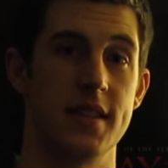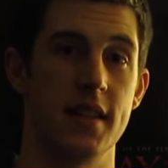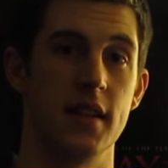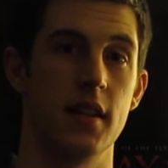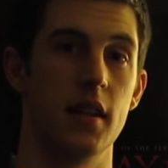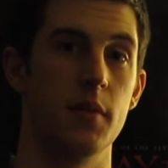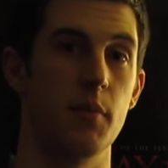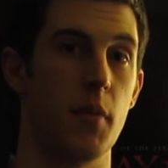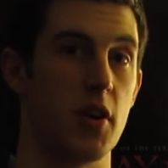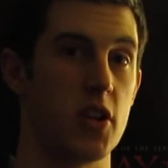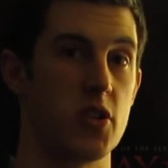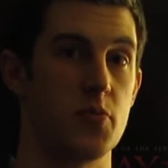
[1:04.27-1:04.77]

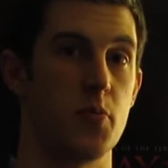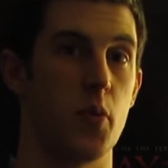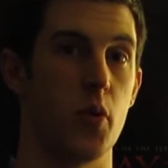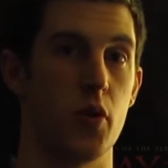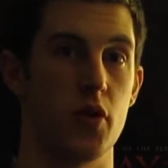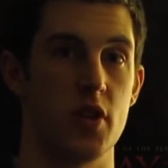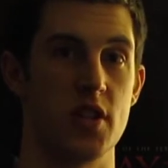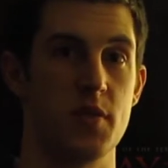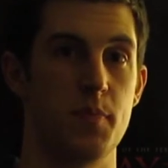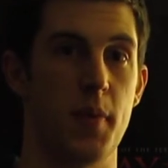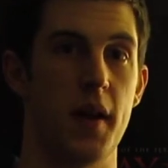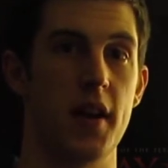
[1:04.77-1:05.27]
much more
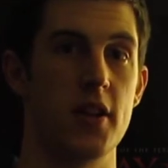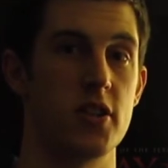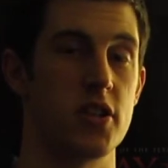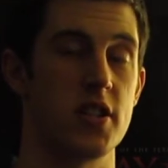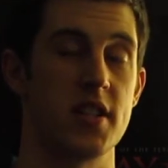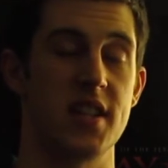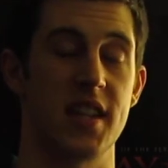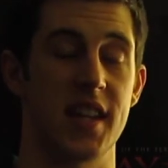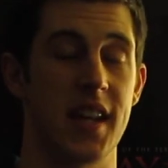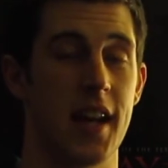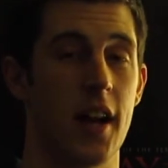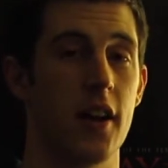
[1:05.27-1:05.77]
spacious
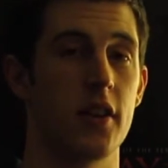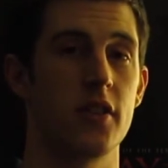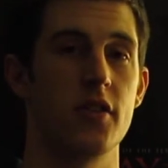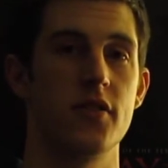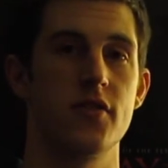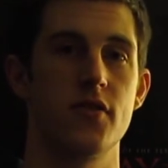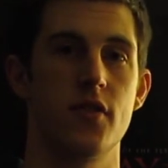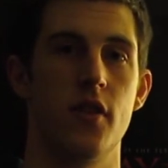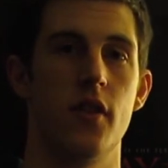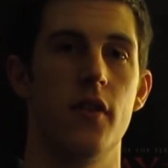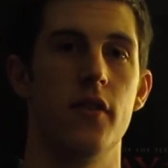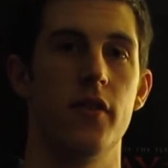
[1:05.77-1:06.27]
the characters
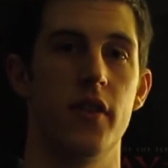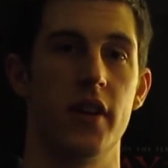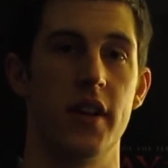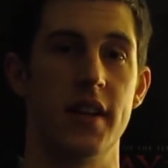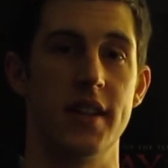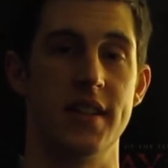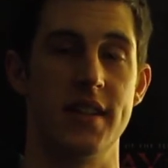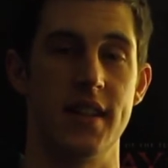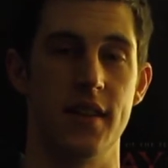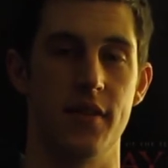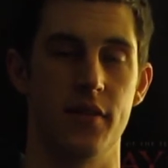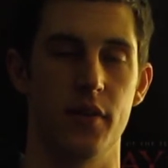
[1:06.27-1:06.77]
are all very
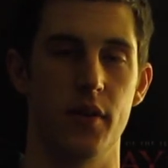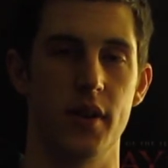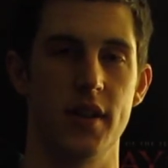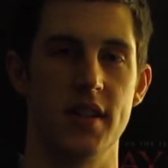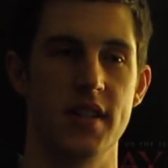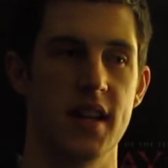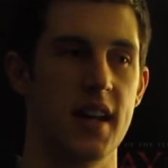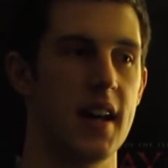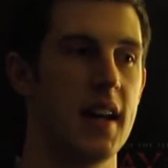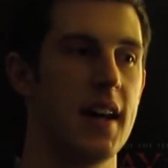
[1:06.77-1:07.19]
different